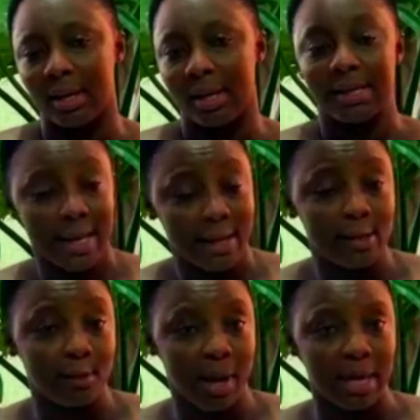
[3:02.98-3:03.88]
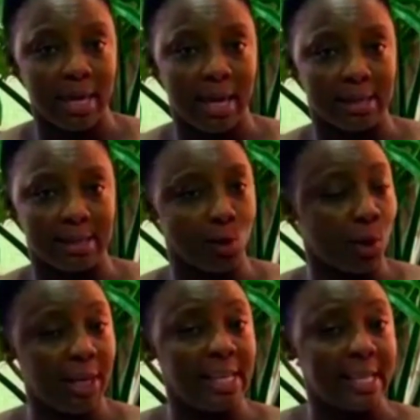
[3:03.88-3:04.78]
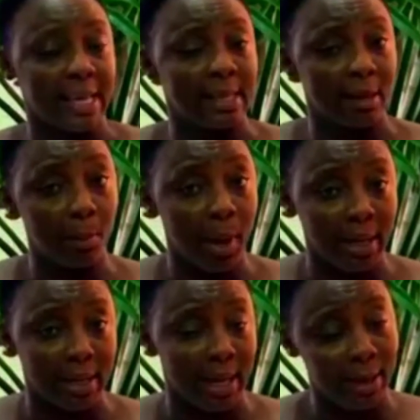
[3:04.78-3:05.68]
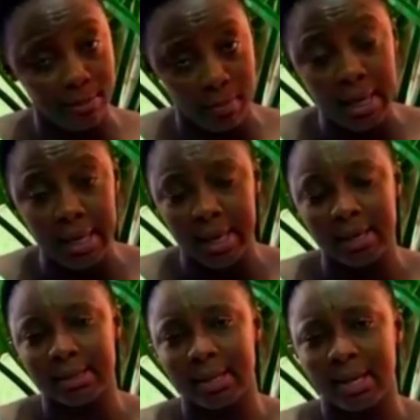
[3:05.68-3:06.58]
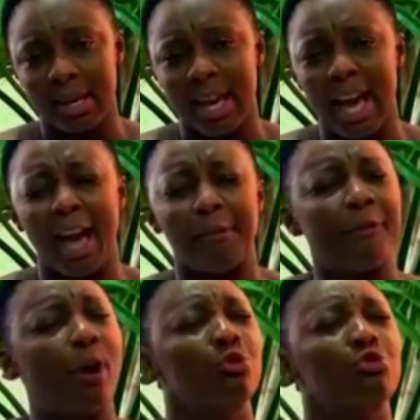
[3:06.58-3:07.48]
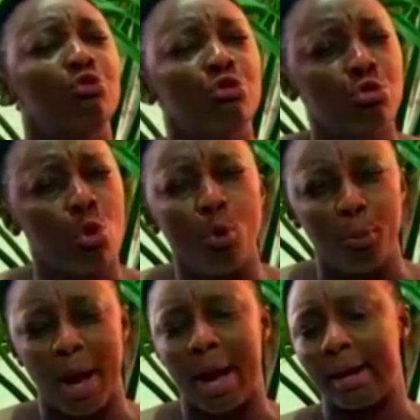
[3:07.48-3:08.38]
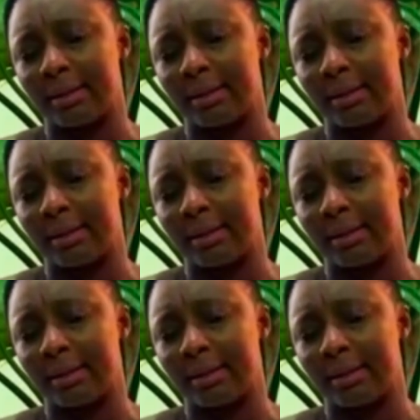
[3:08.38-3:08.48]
He said it to my ears, though he didn't say it in the mic, in my ears. I felt so bad.